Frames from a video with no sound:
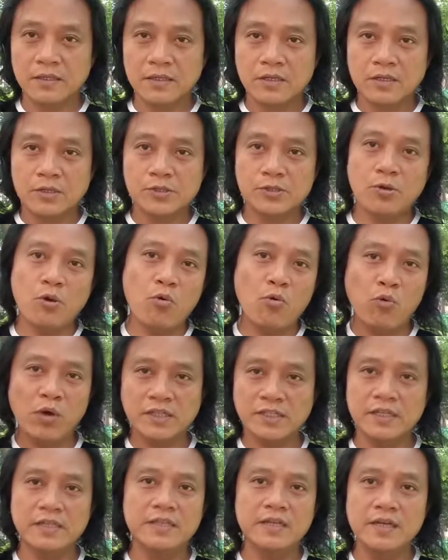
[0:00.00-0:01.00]
So what's
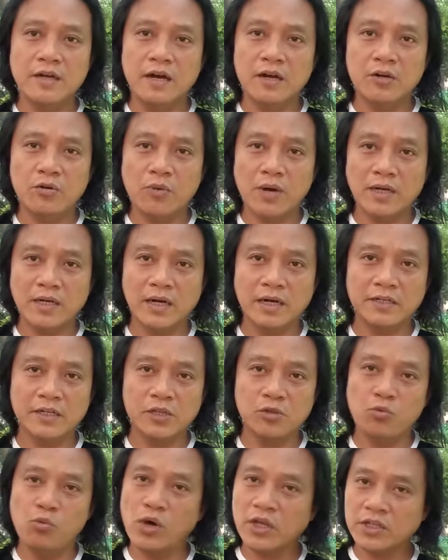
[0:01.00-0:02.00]
the
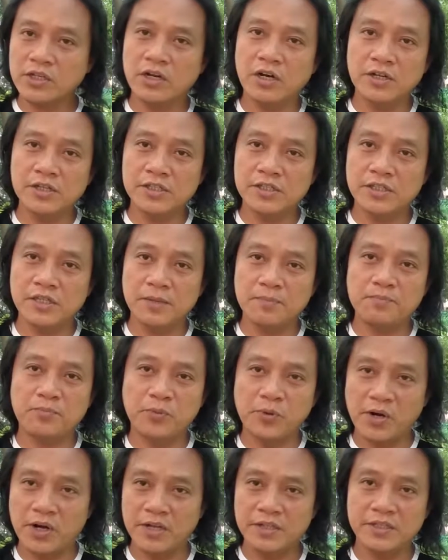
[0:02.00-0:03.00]
DR100 Watt Concept
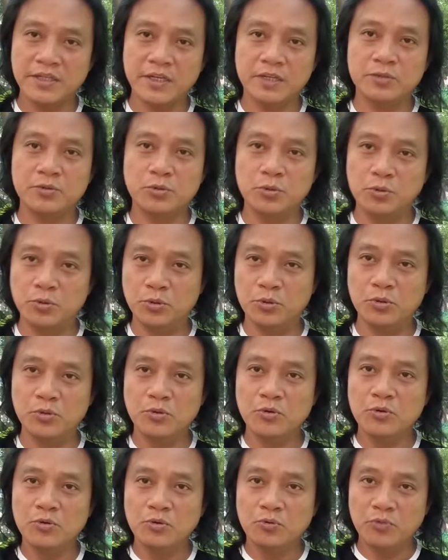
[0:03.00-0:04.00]
project to do
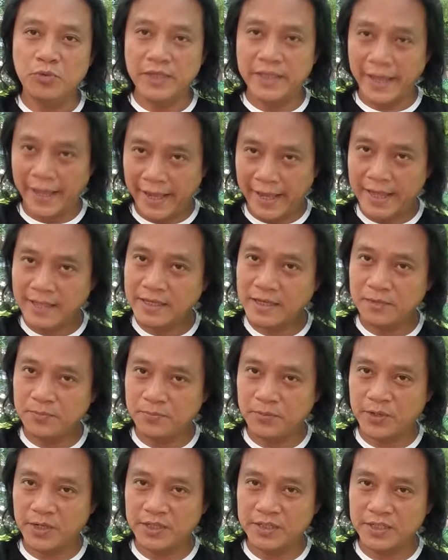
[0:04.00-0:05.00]
with the ATED
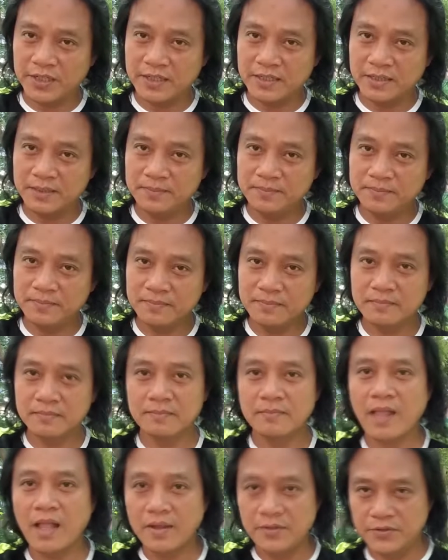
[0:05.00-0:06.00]
project?
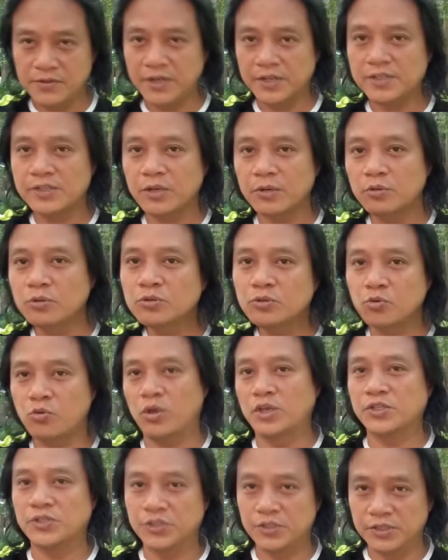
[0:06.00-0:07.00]
That is a good
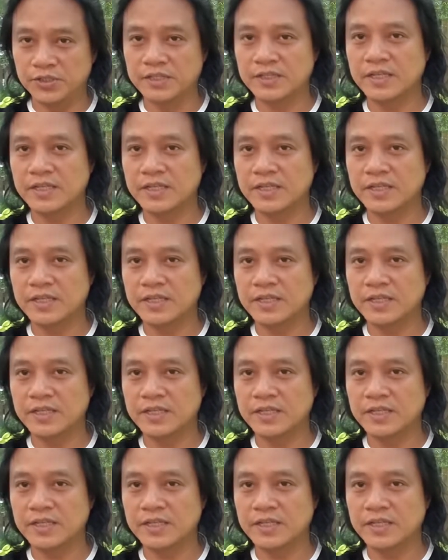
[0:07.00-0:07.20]
question.